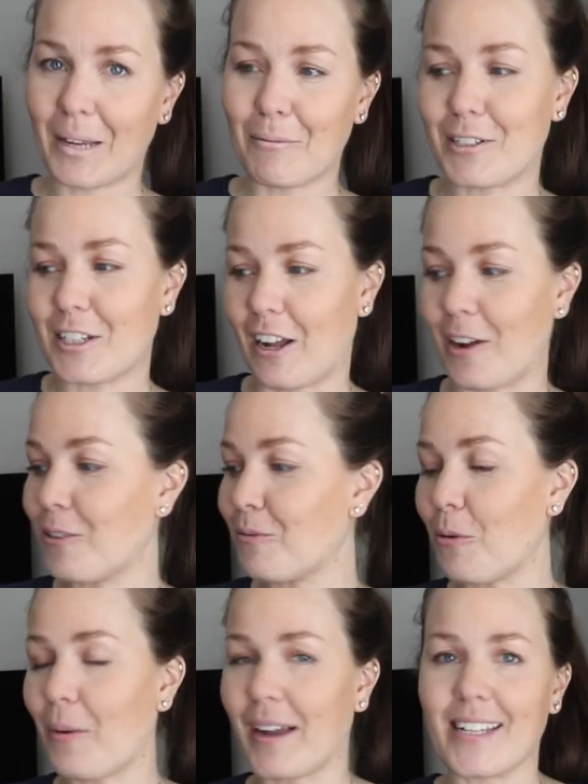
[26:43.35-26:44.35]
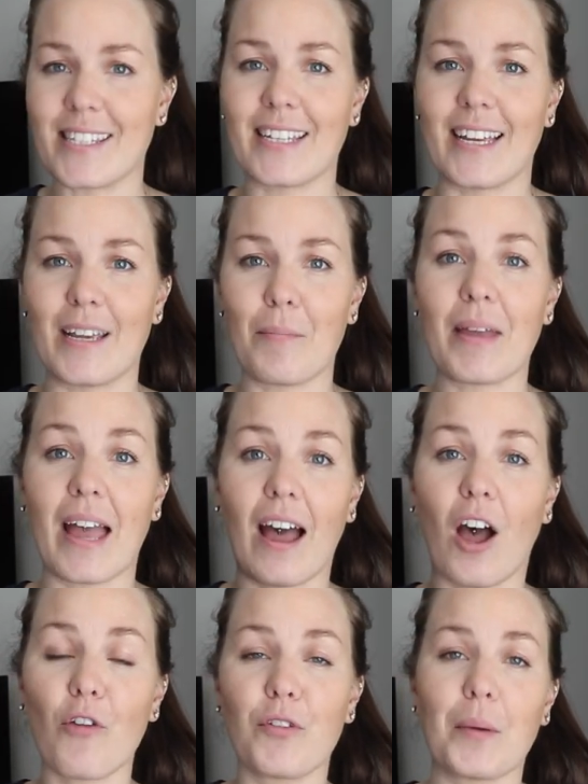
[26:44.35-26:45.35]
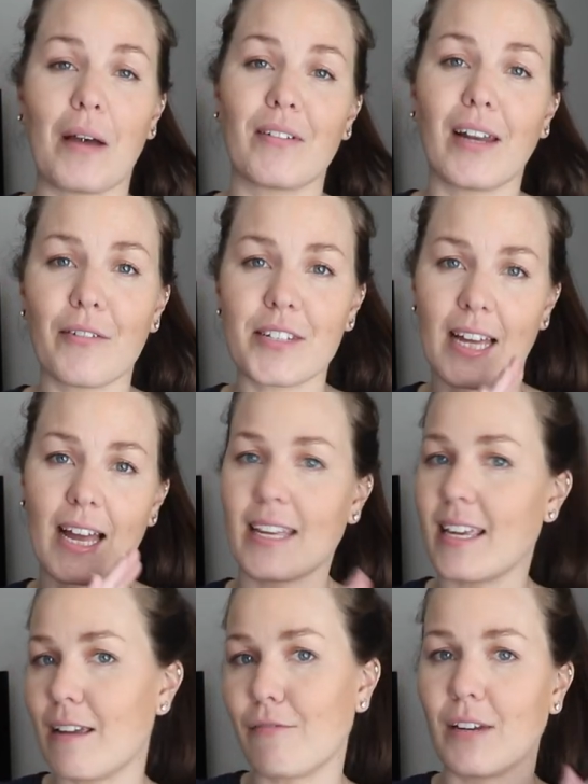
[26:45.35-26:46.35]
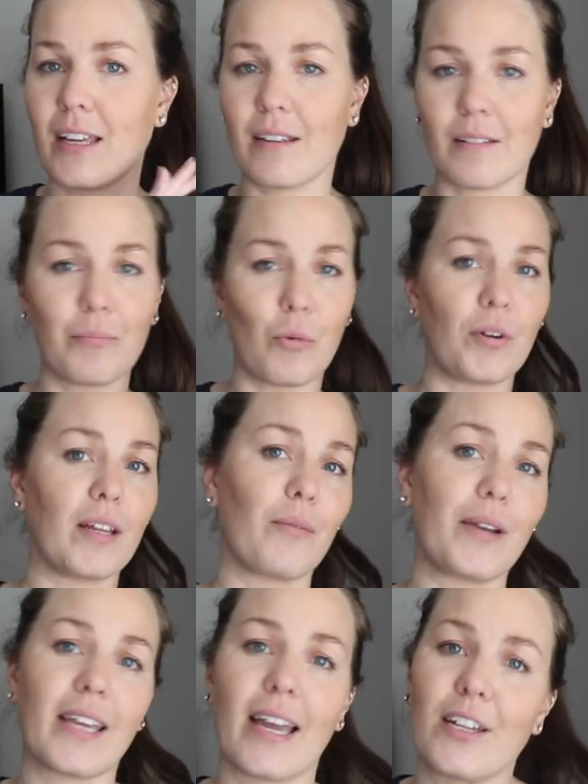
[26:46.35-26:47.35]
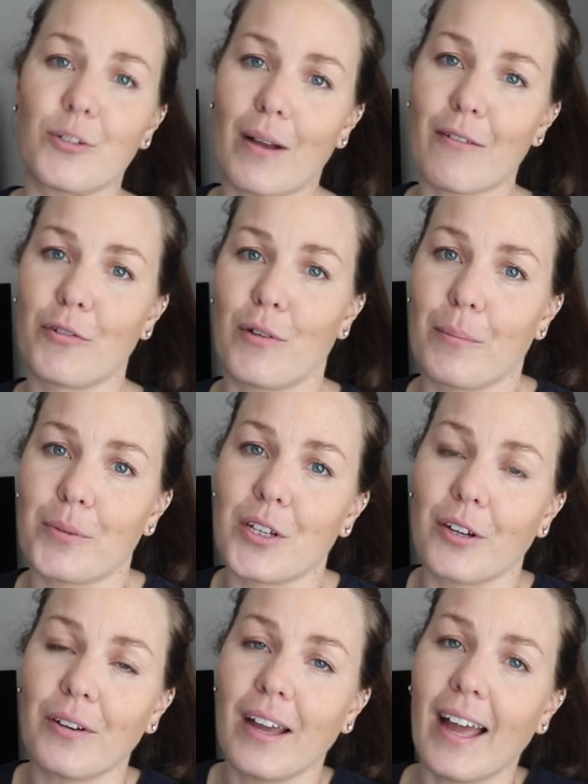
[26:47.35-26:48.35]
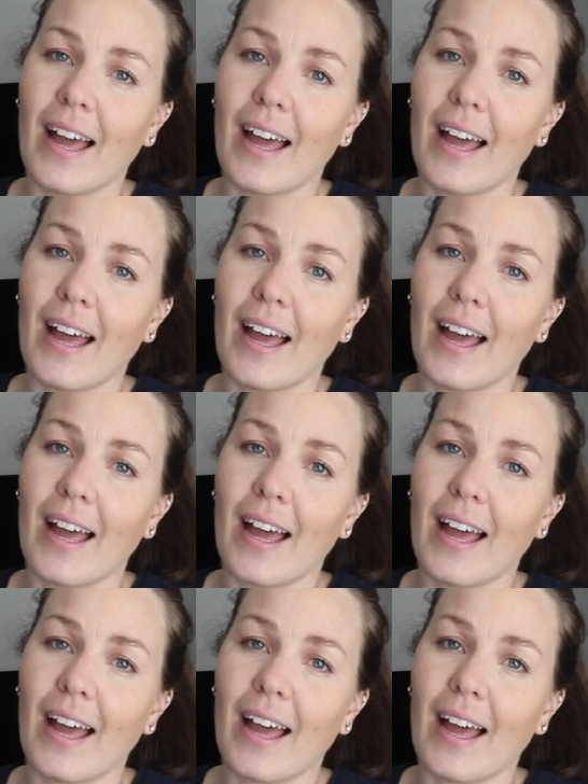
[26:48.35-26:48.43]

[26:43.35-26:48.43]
we don't know we'll wait and see but yeah hopefully you have a lovely day evening morning weekend whatever you're up to